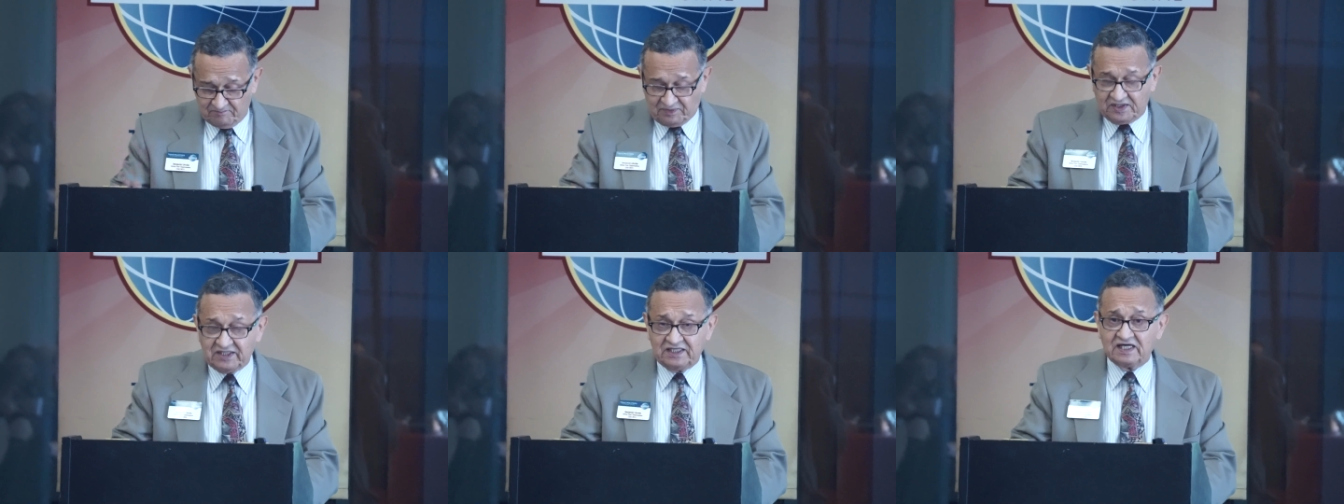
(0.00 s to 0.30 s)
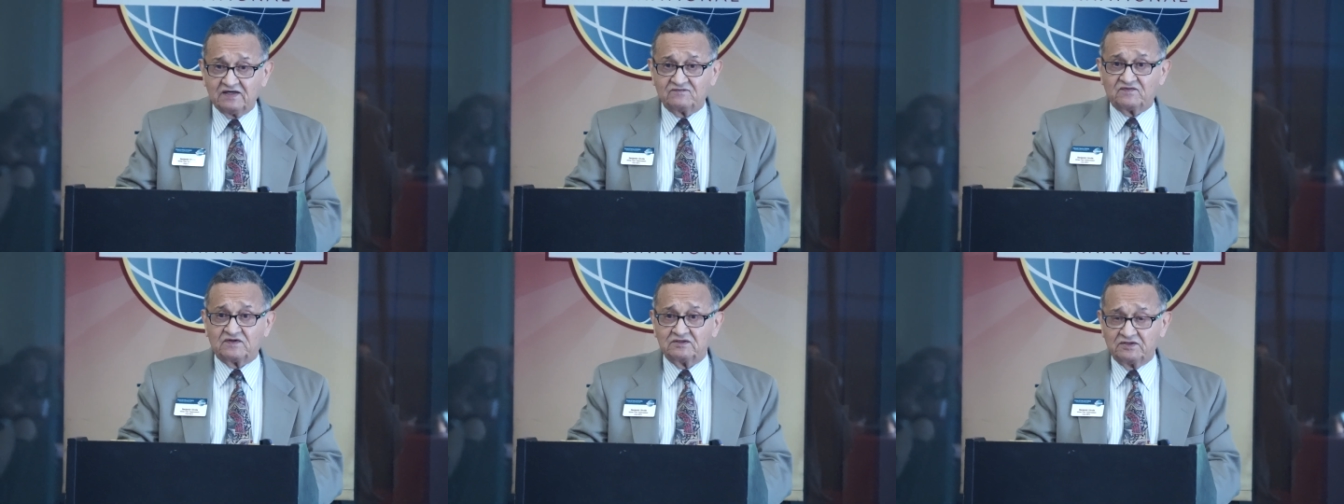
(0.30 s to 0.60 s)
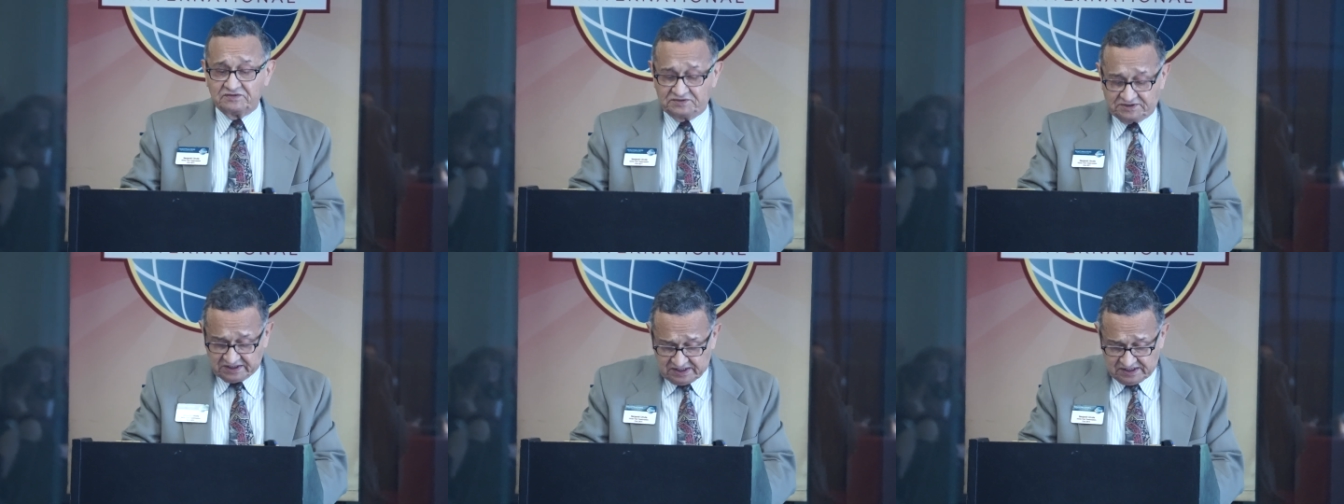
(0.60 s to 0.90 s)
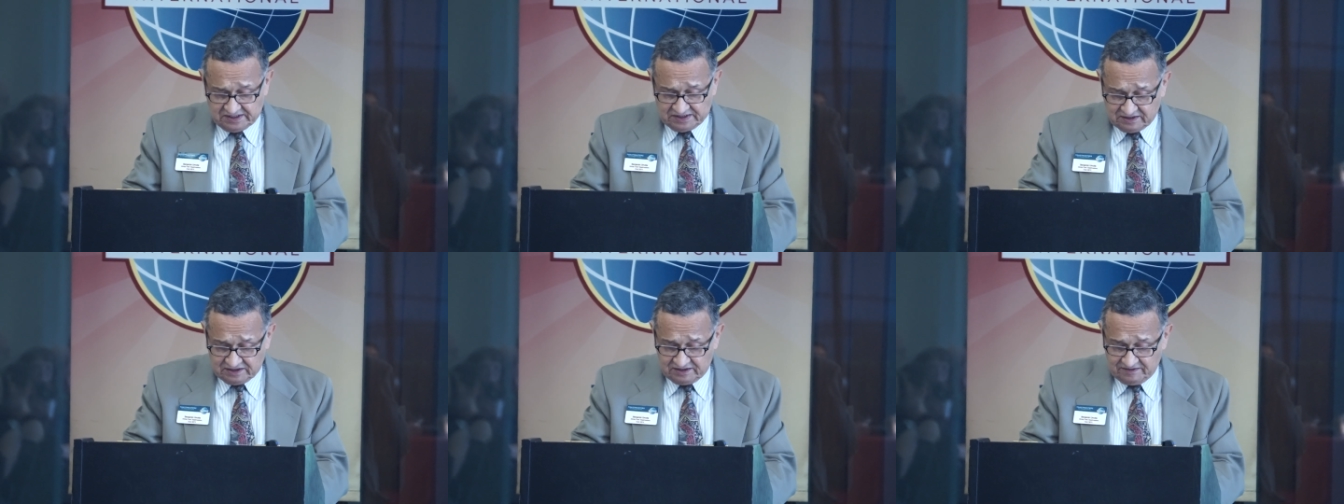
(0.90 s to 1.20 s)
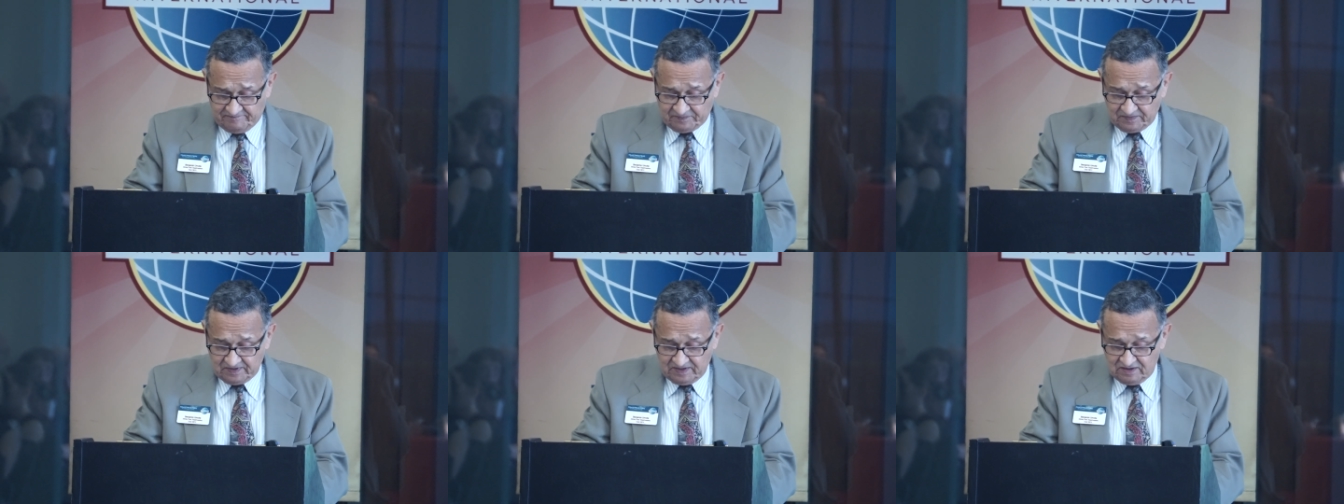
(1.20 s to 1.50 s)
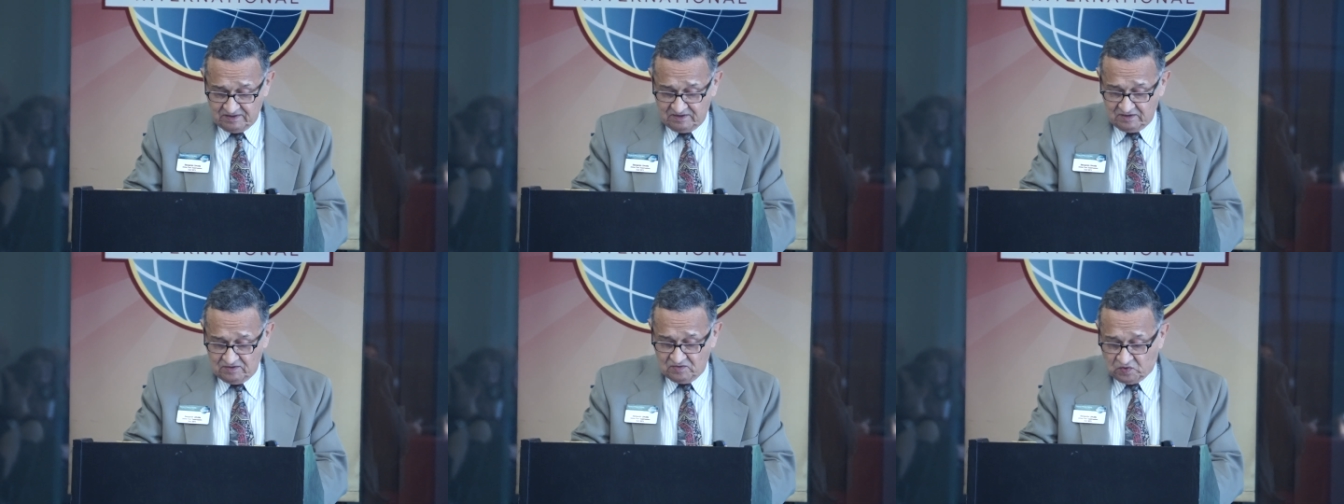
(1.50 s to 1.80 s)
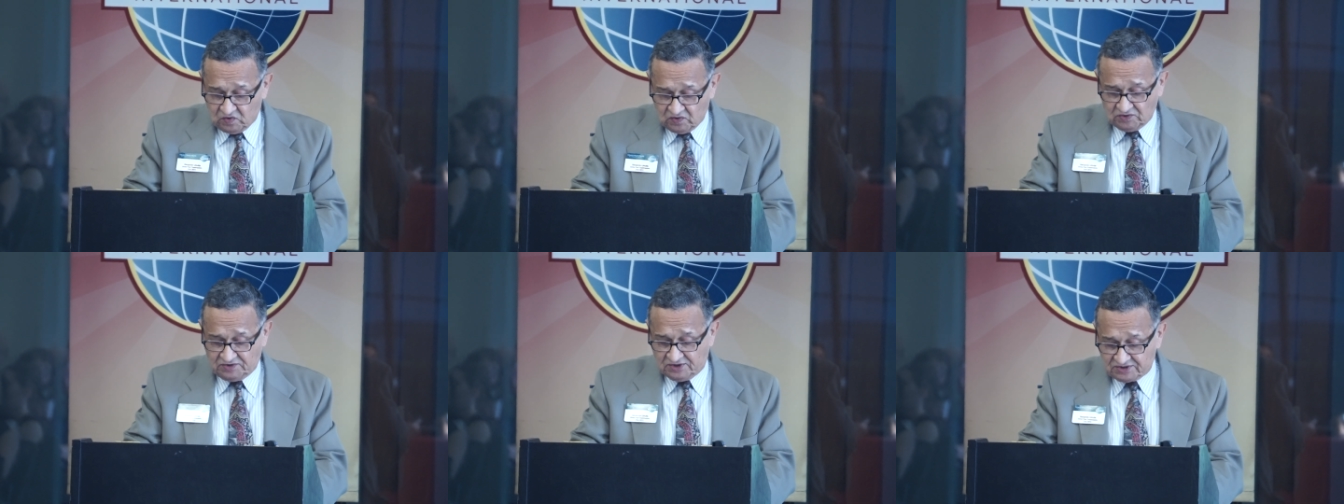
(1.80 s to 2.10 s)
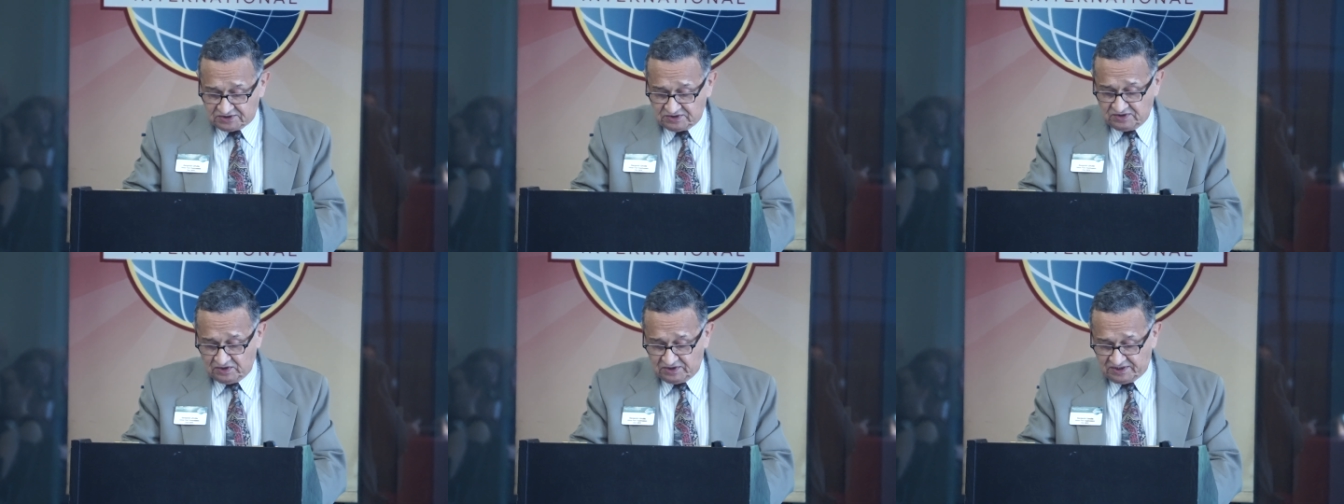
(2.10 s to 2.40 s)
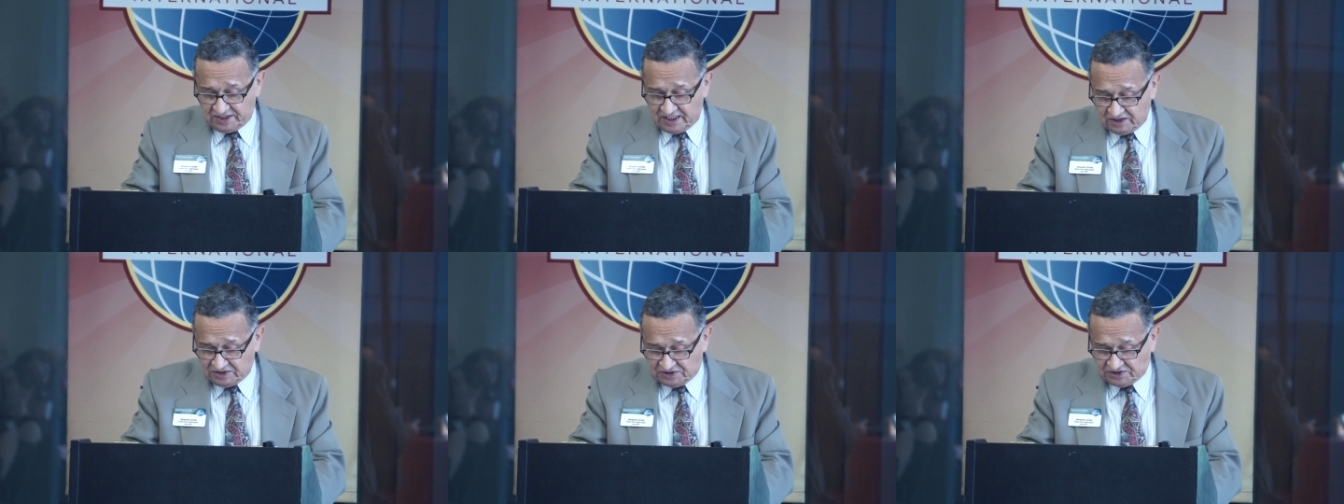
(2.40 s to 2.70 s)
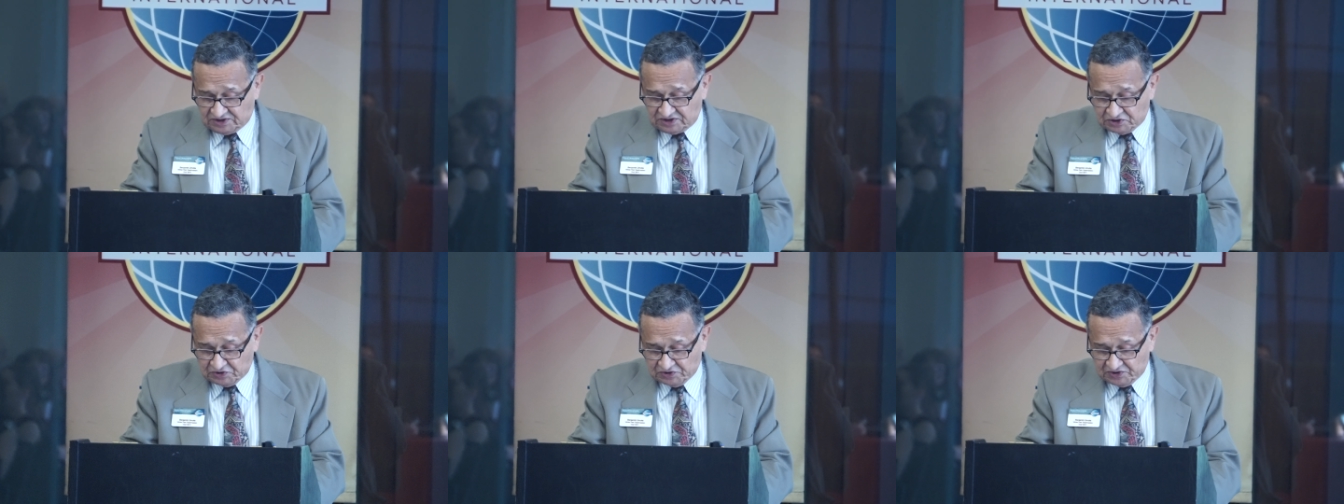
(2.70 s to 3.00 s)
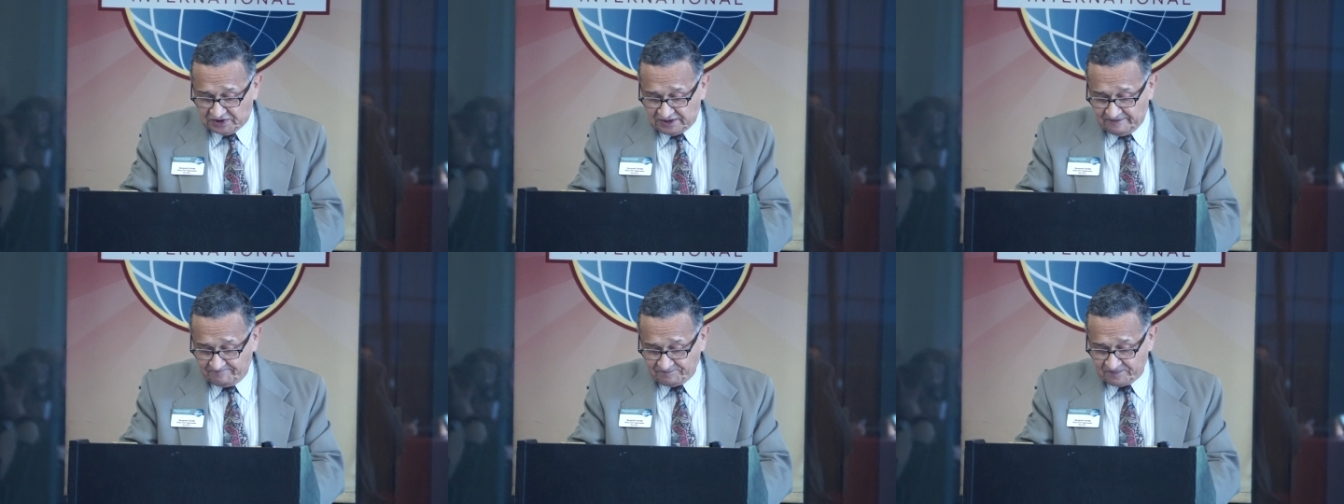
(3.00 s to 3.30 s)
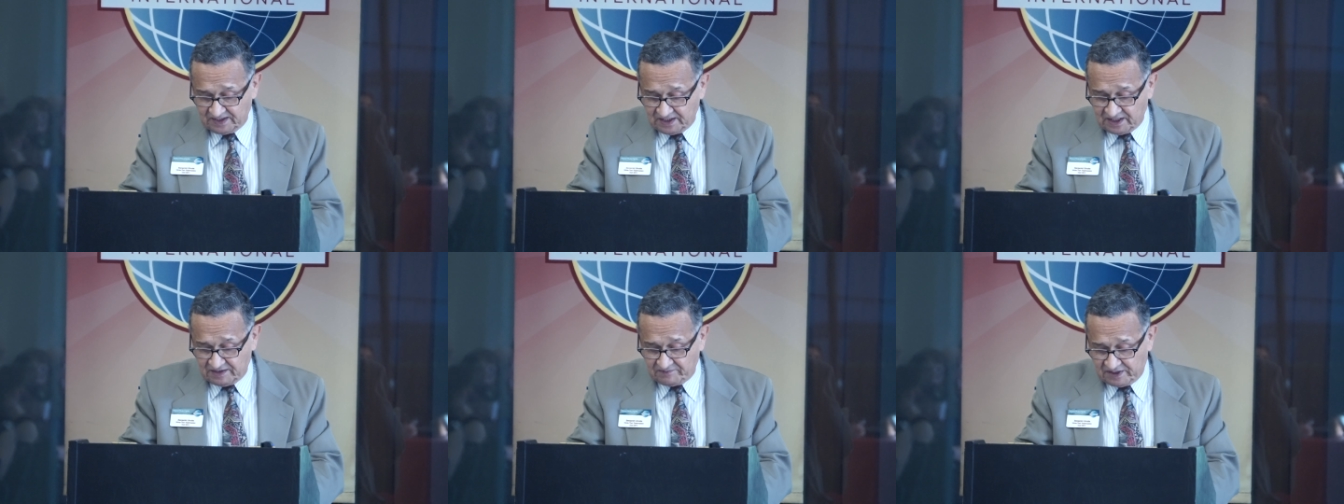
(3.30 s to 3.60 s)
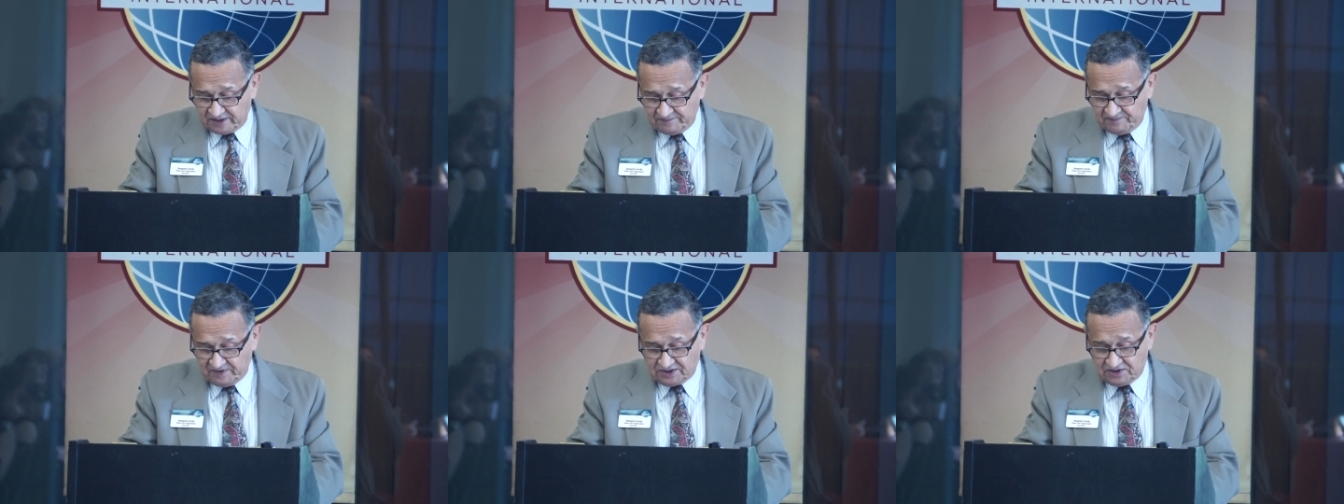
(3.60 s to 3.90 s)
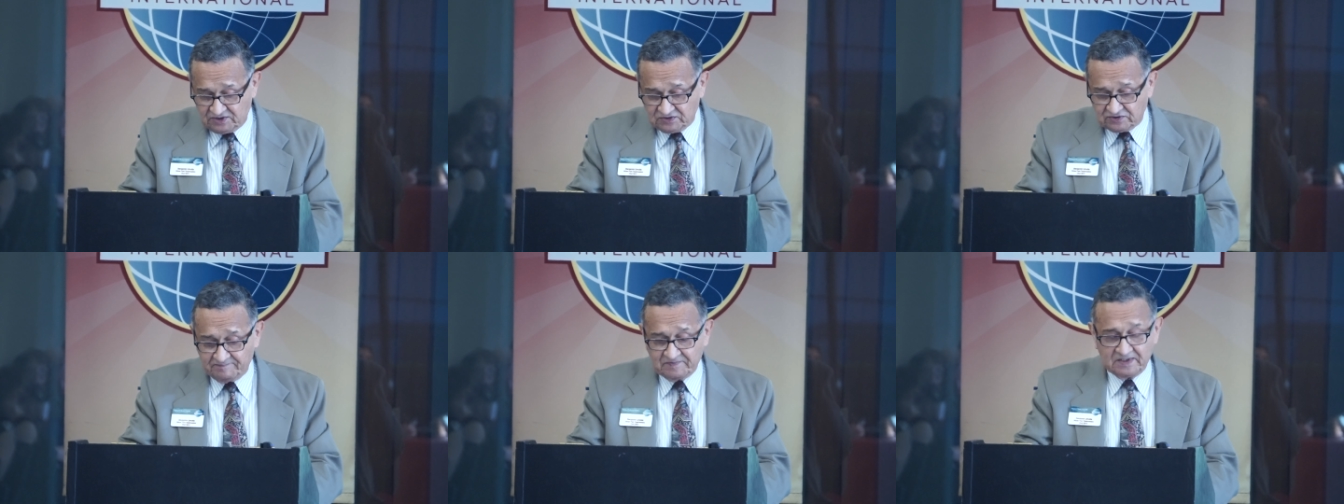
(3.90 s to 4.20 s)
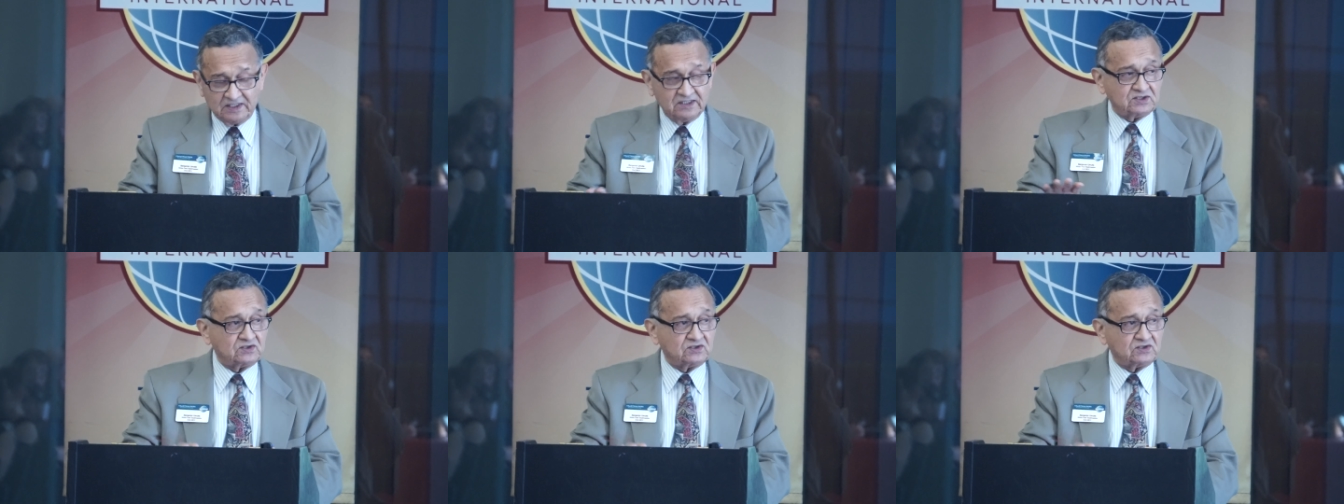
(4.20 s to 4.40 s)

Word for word: Be a volunteer who does not enjoy a barbecue.